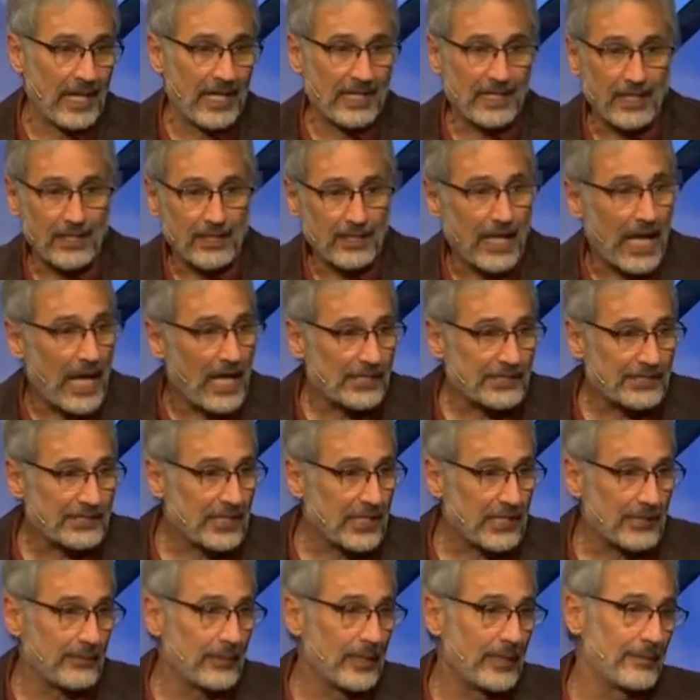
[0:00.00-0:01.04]
And the last
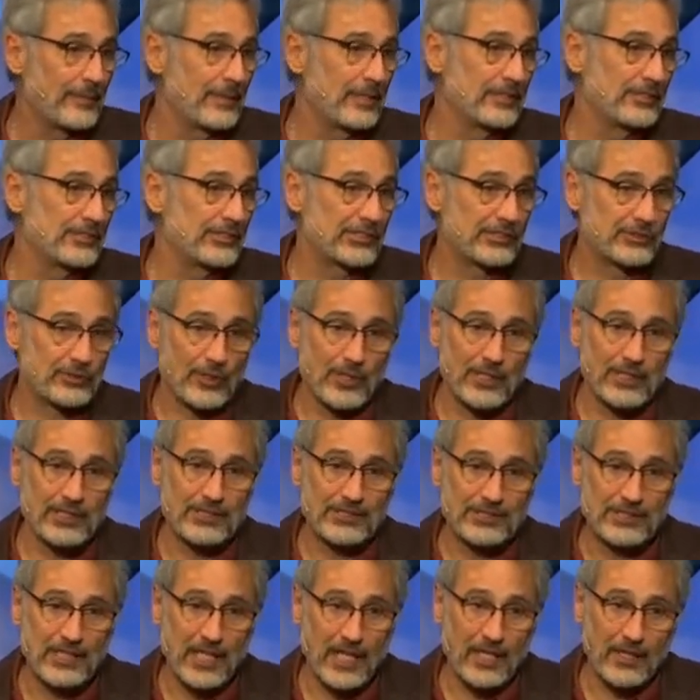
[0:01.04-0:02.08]
enemy to be destroyed
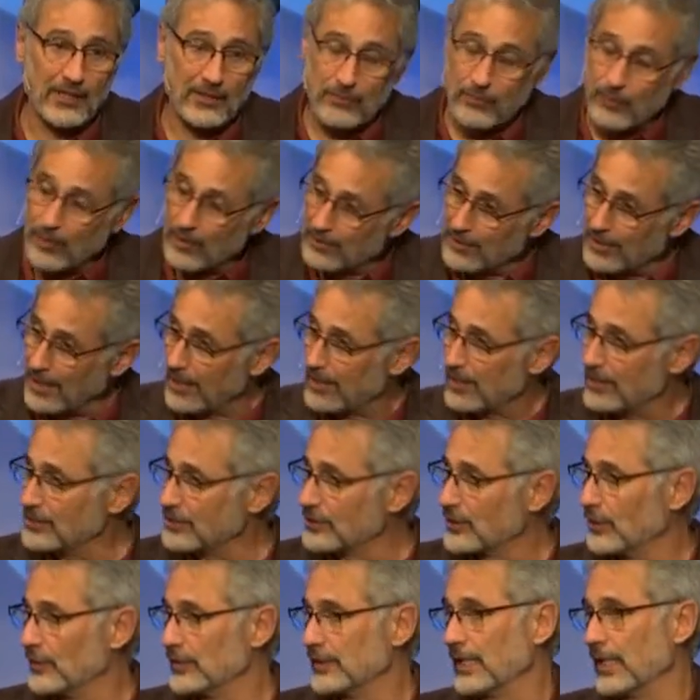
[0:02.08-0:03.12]
is death. Well, death is
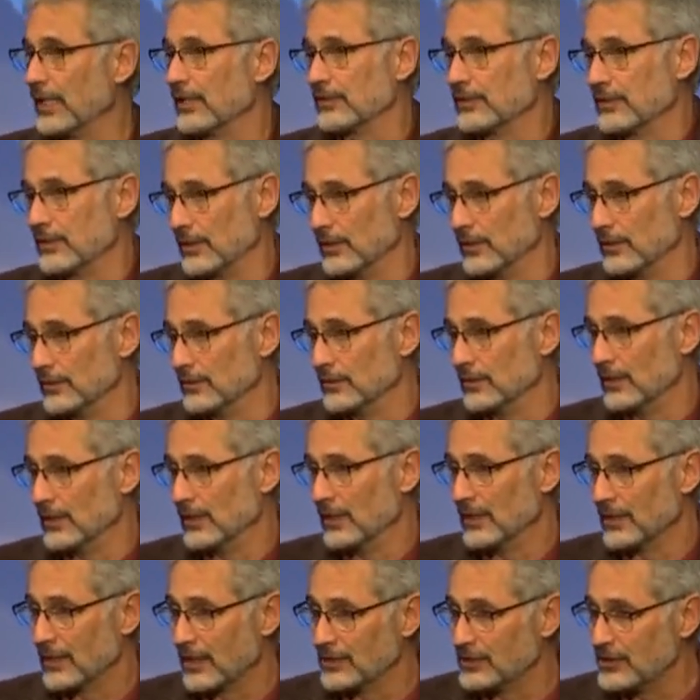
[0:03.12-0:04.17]
going down too,
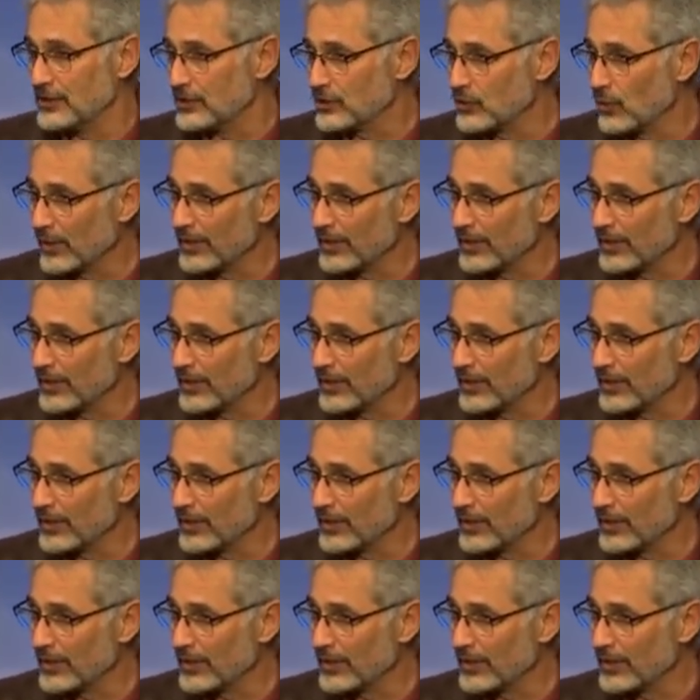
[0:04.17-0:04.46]
because he's